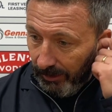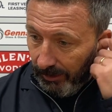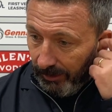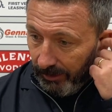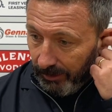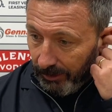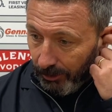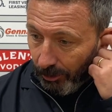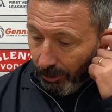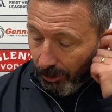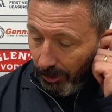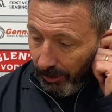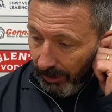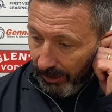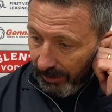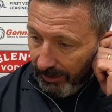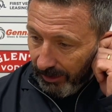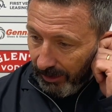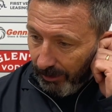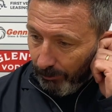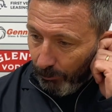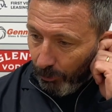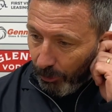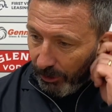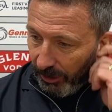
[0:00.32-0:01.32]
you know, I think
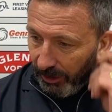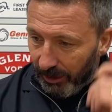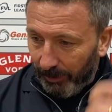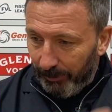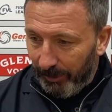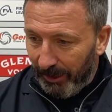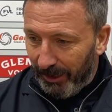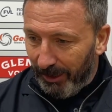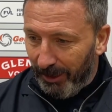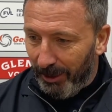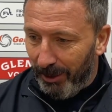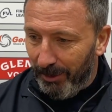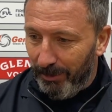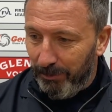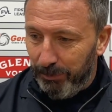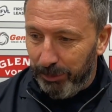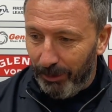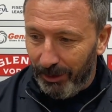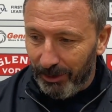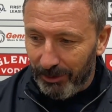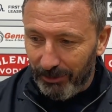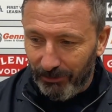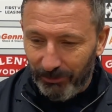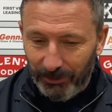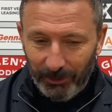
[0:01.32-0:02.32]
I'm not here to make
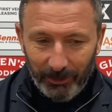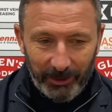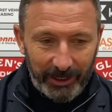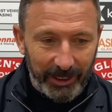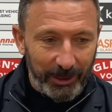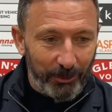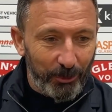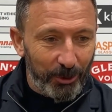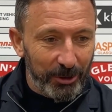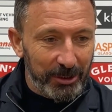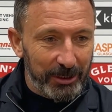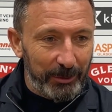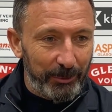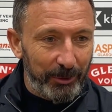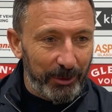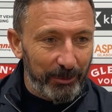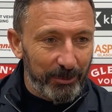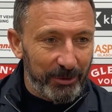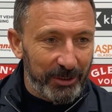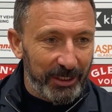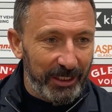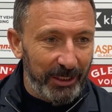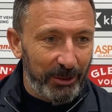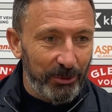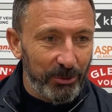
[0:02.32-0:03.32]
players feel any worse about
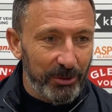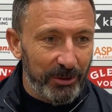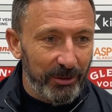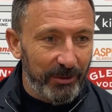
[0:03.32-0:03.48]
themselves.